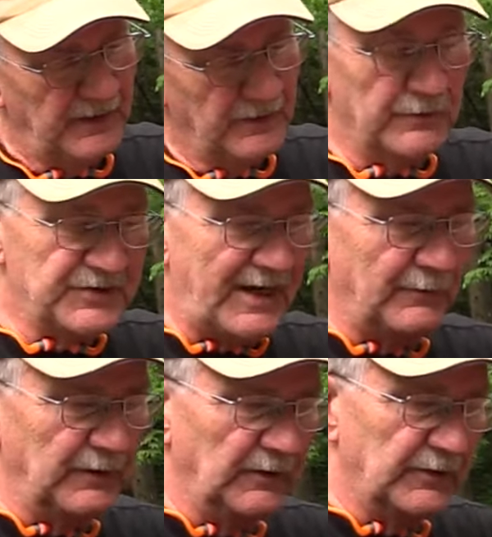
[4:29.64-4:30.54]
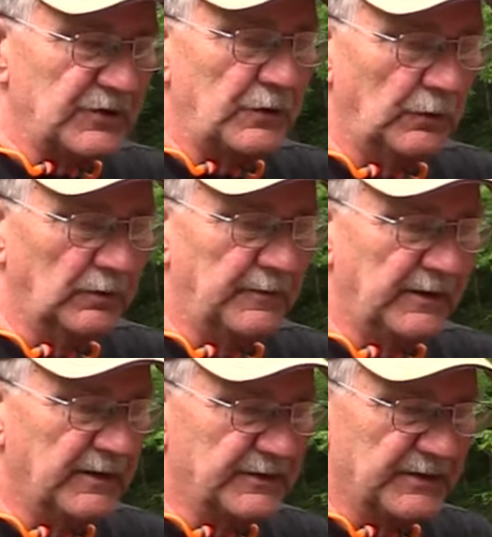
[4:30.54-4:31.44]
Of course, that one looks cooler
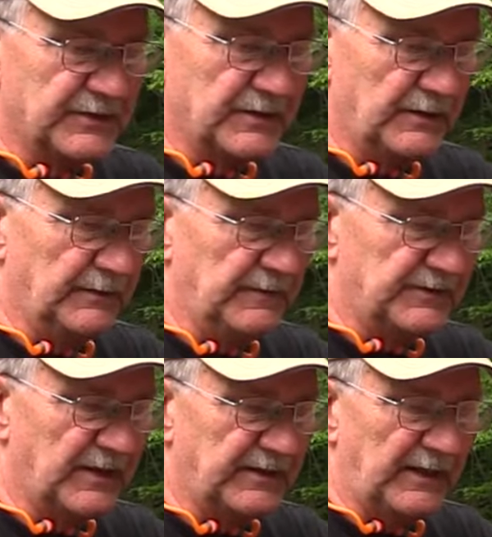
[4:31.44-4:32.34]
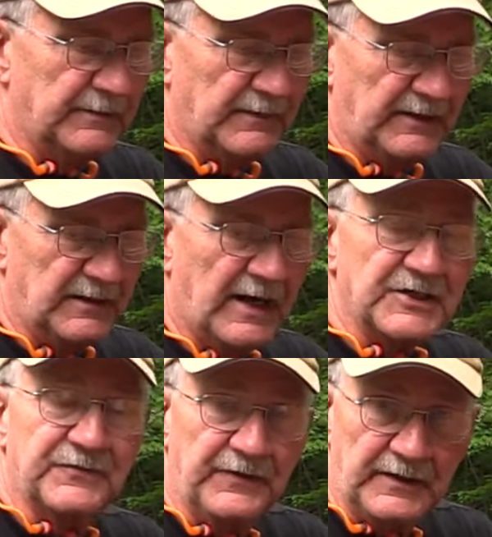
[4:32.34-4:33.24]
because it's uh, it's got that that
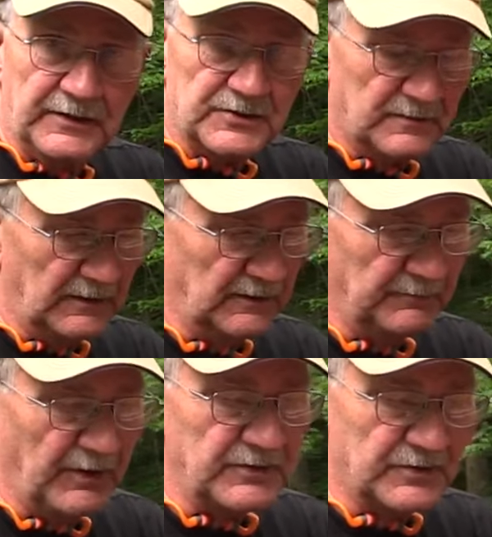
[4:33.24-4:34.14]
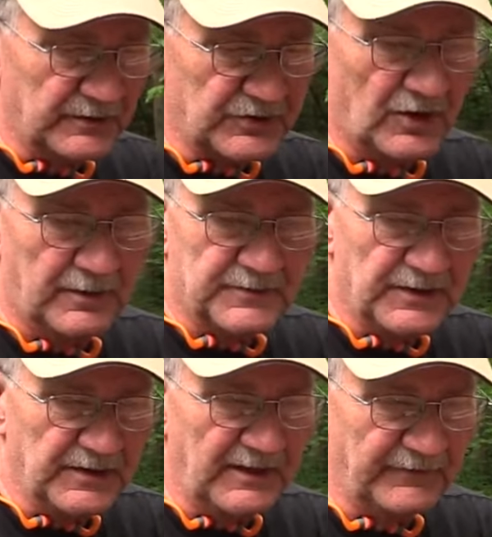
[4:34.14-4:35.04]
nice finish. Uh, most of the Sharps
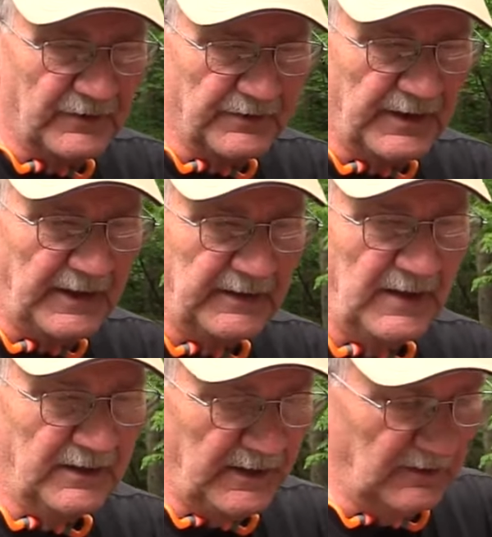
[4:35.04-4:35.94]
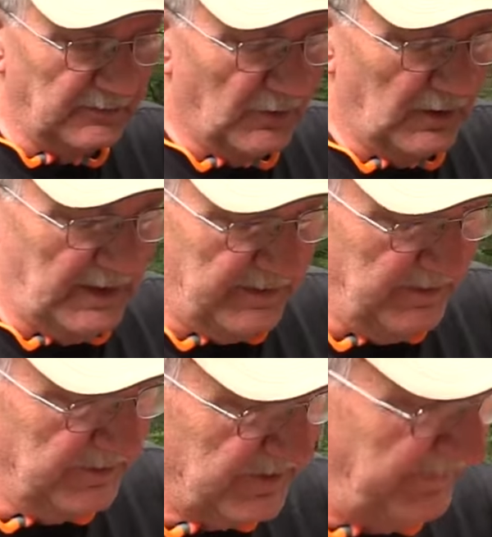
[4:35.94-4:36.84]
didn't have all that. They look more like this.